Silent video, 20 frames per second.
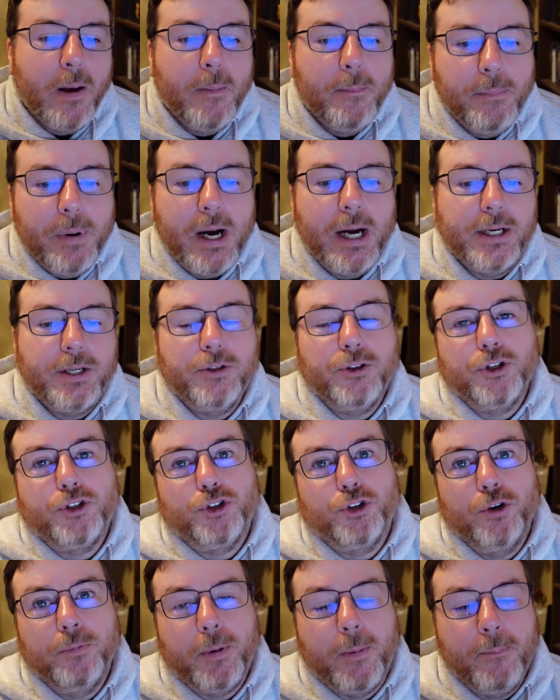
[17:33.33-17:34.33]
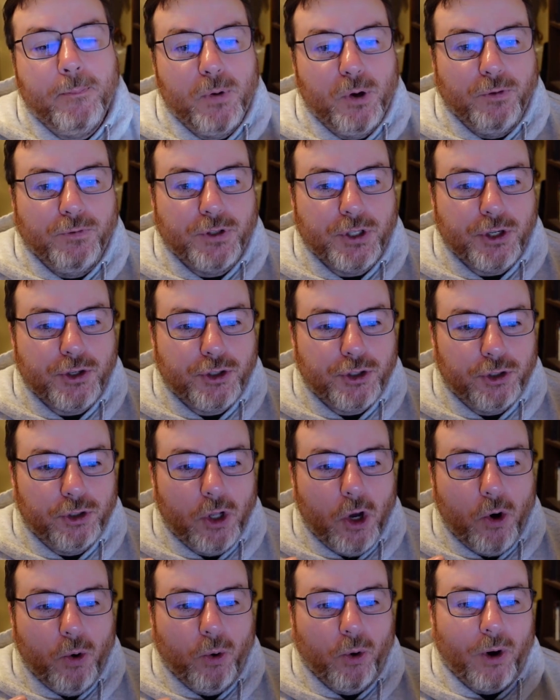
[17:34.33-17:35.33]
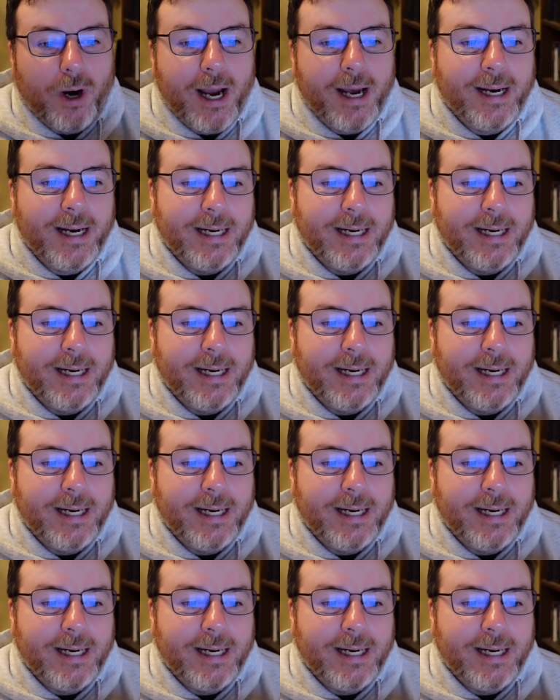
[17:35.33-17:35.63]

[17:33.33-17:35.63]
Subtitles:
but the troop moves slower at